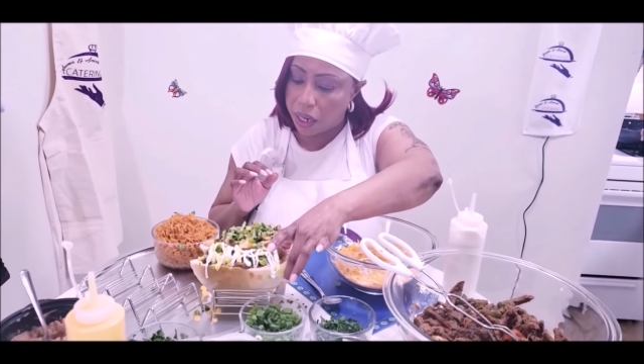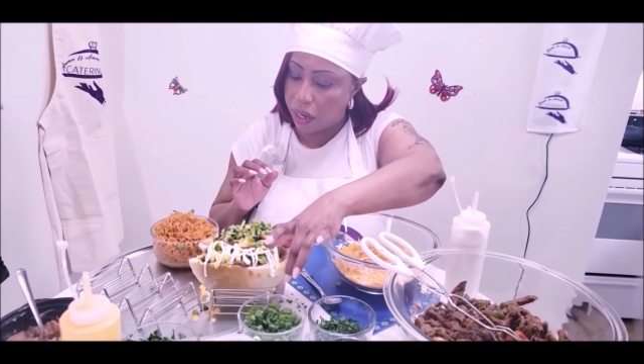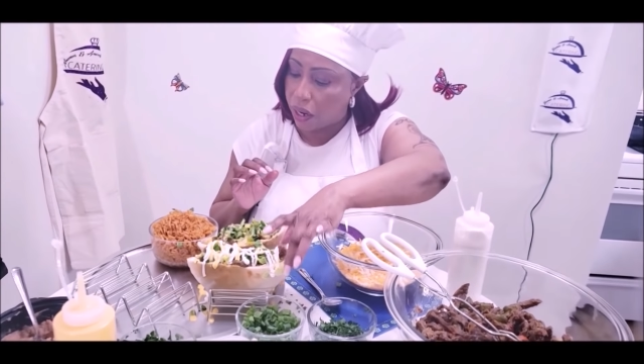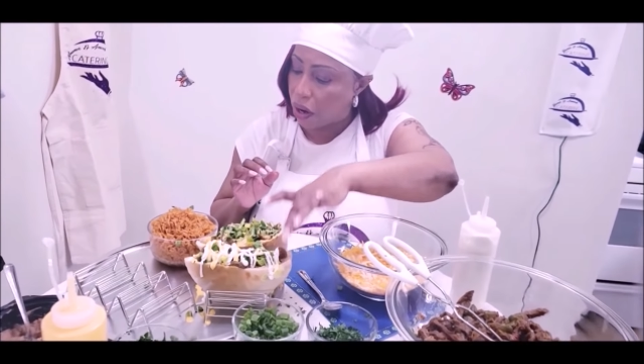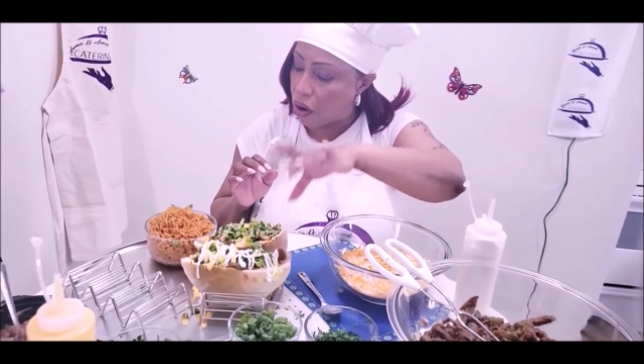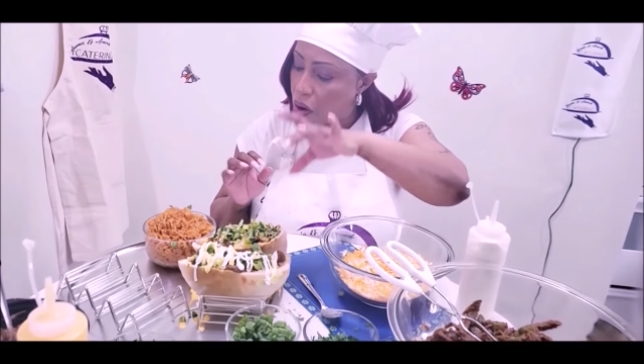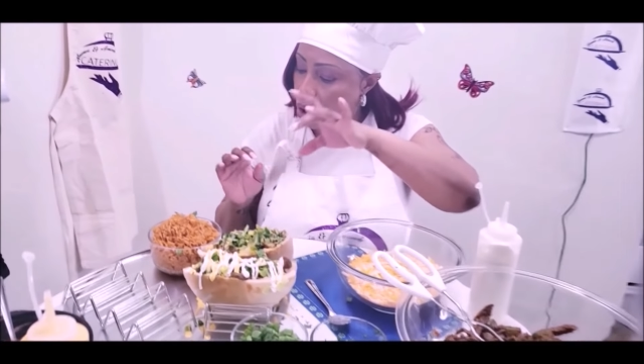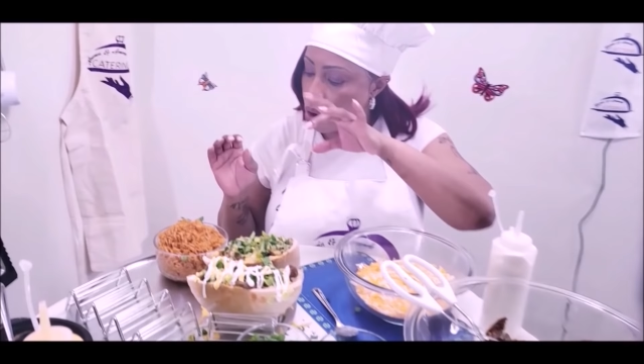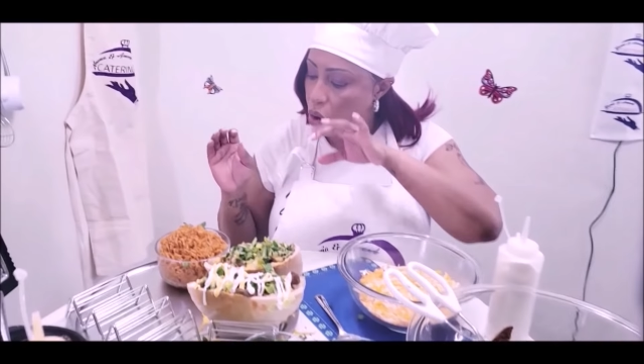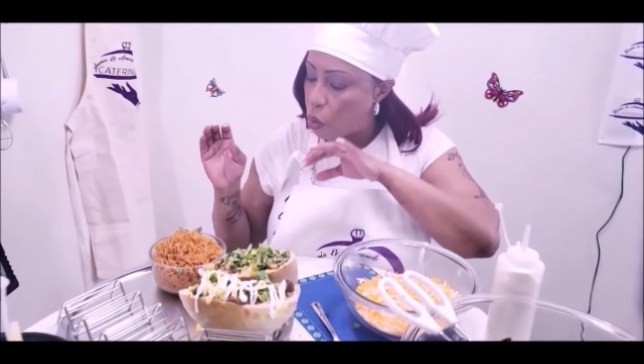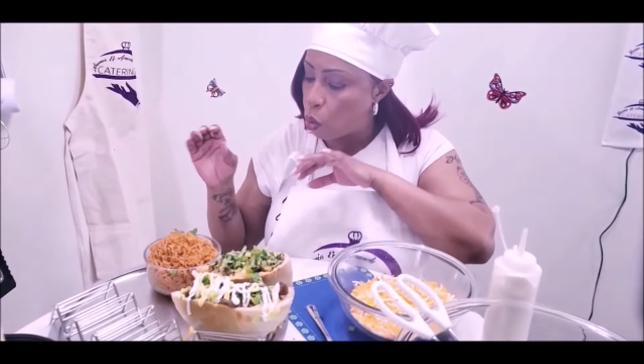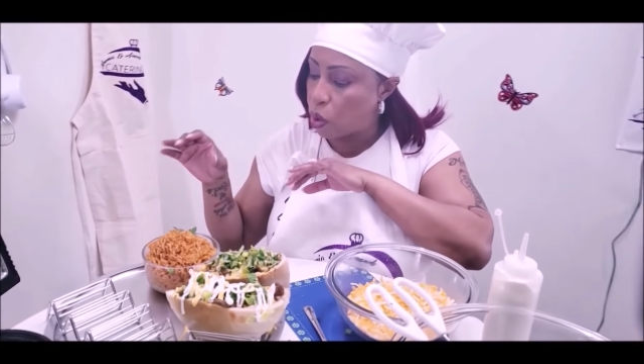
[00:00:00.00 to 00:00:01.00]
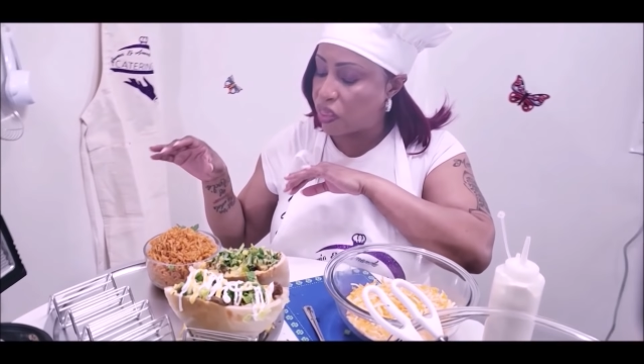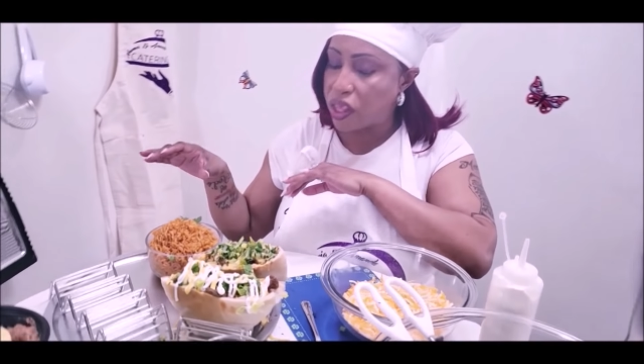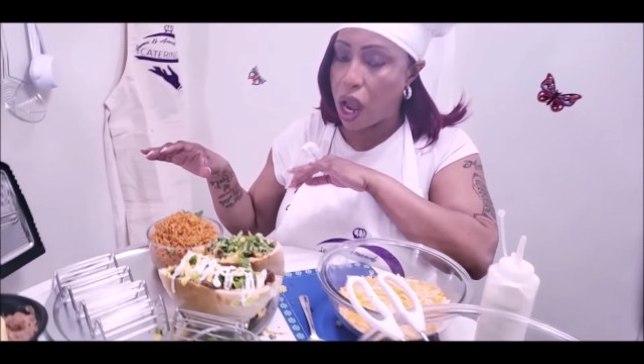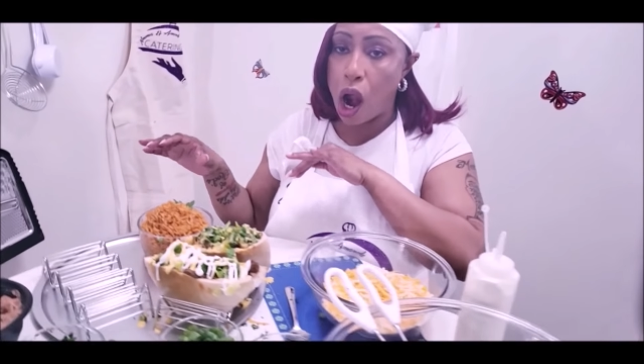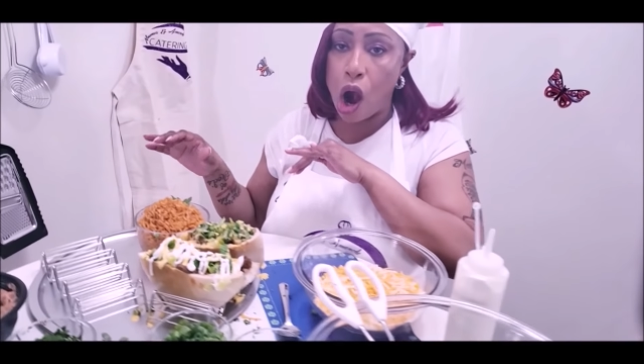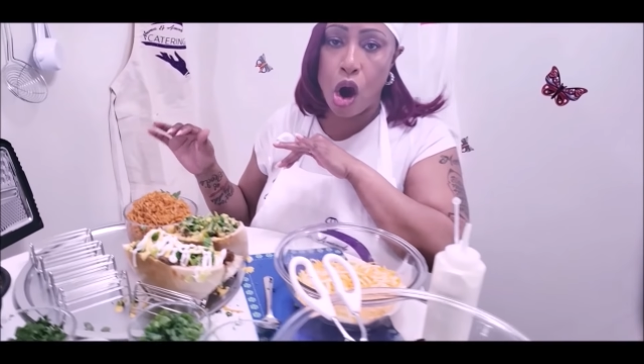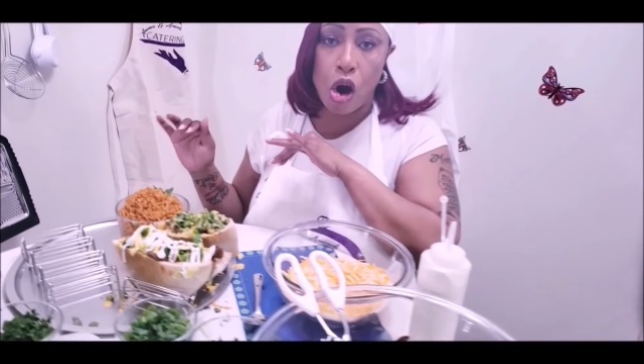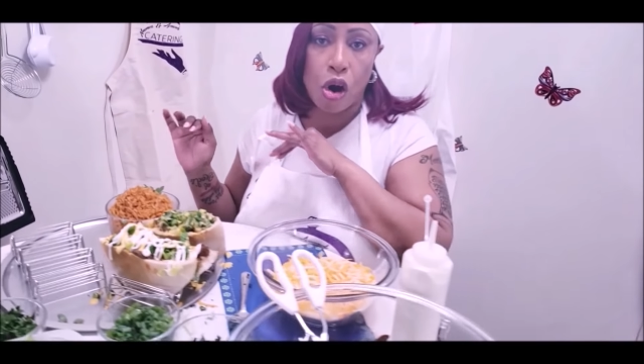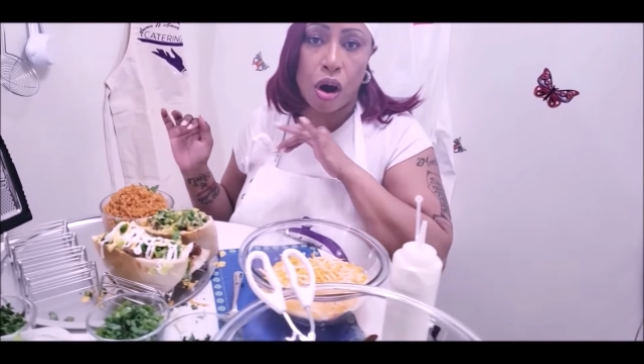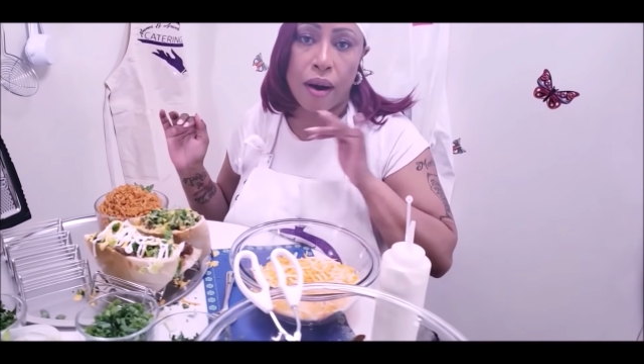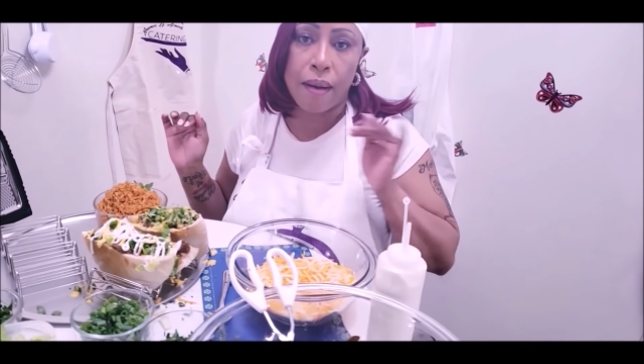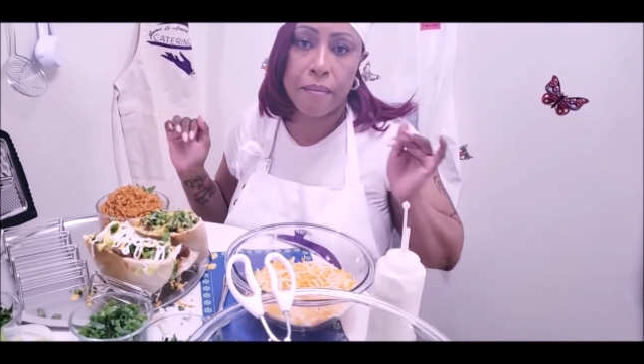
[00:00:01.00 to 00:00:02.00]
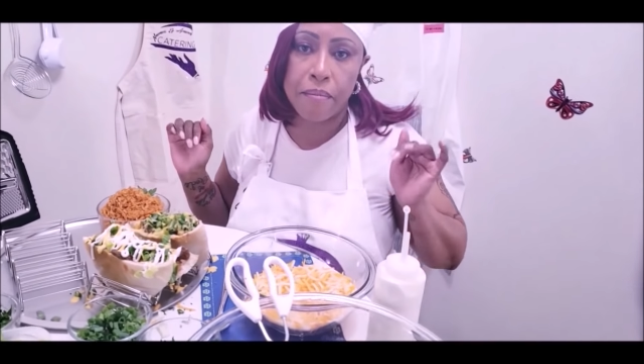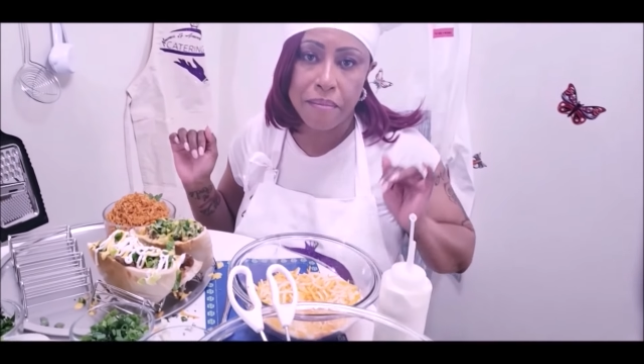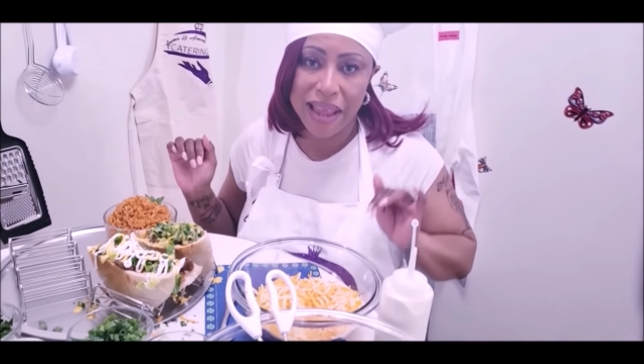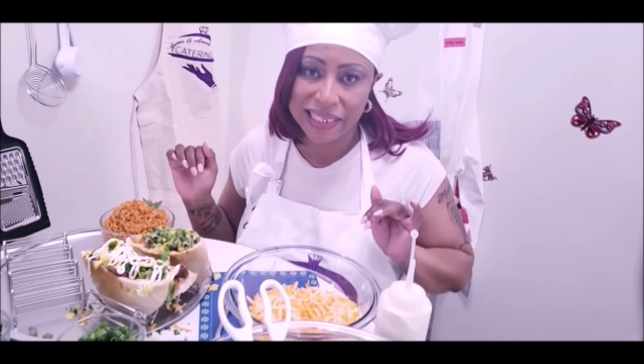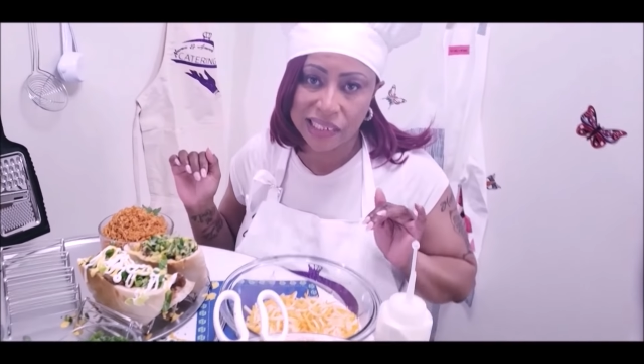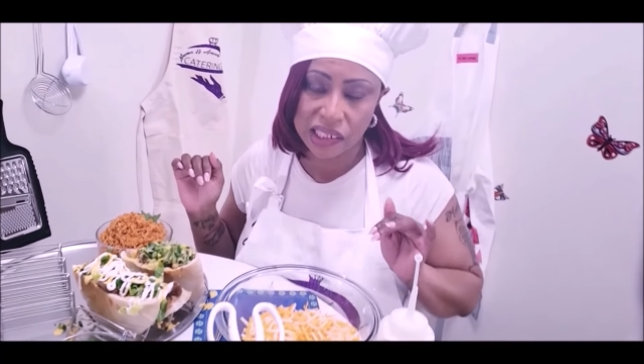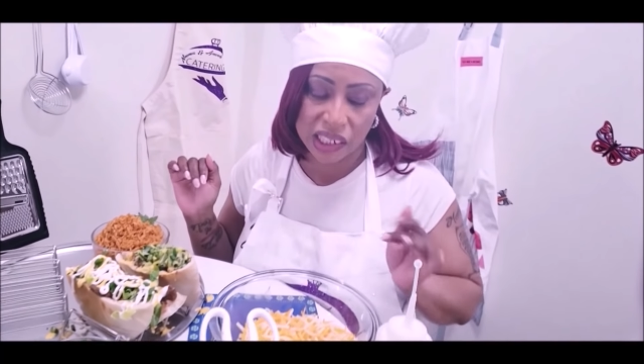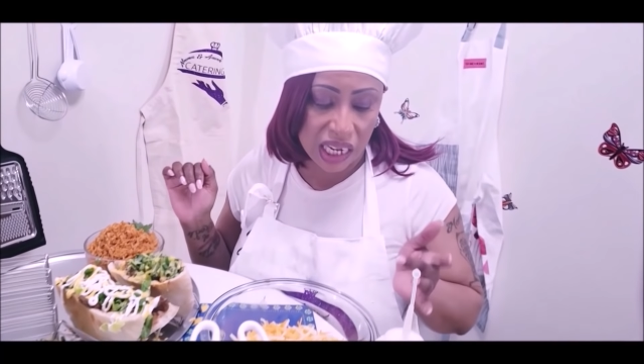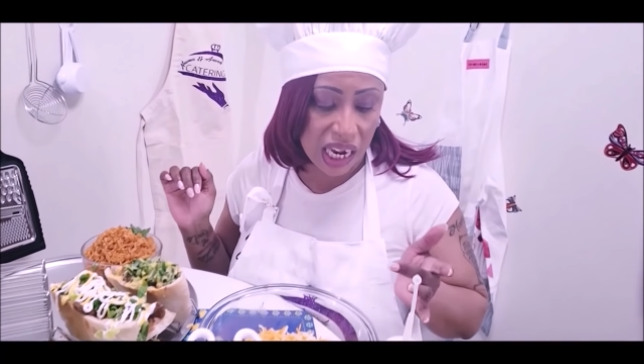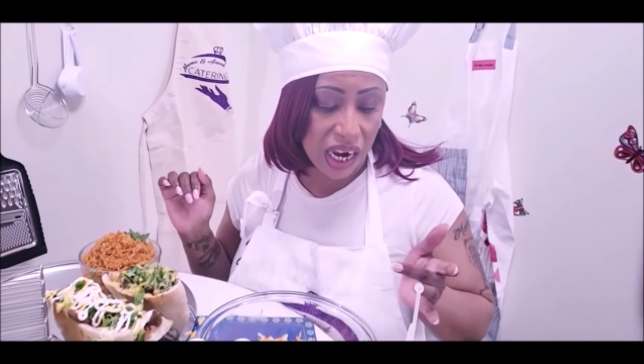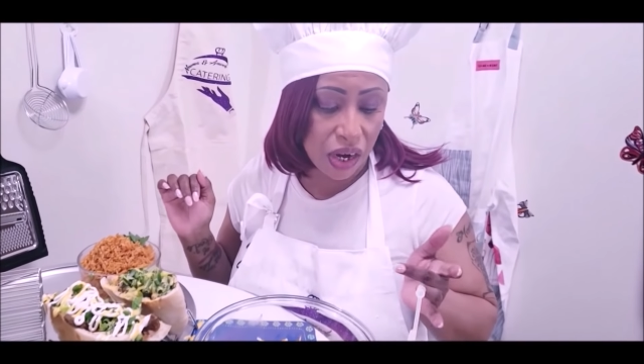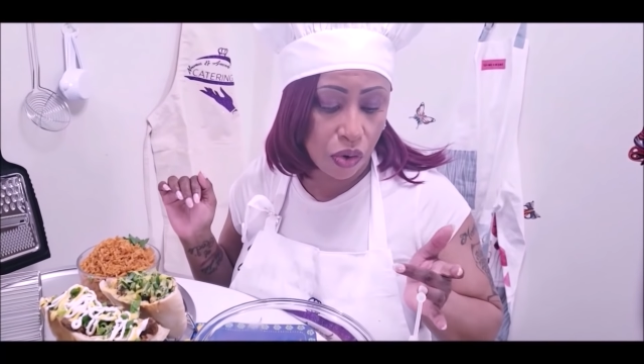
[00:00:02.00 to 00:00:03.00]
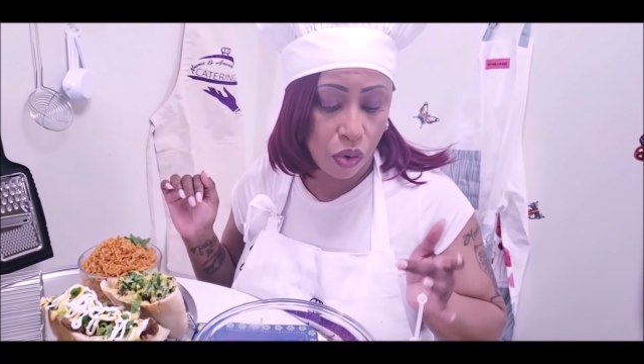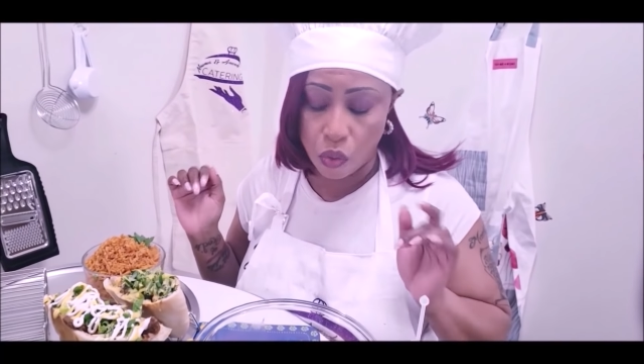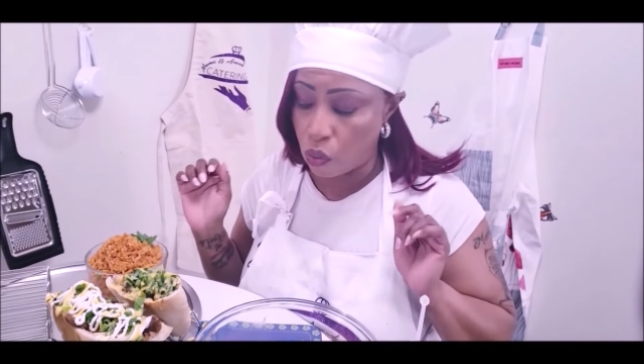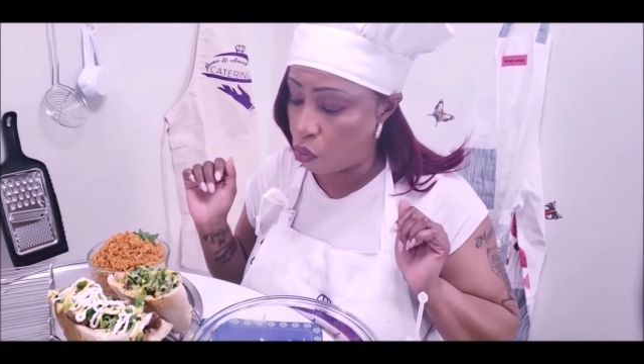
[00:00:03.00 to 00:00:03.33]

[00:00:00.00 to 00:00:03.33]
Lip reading: here with our Mexican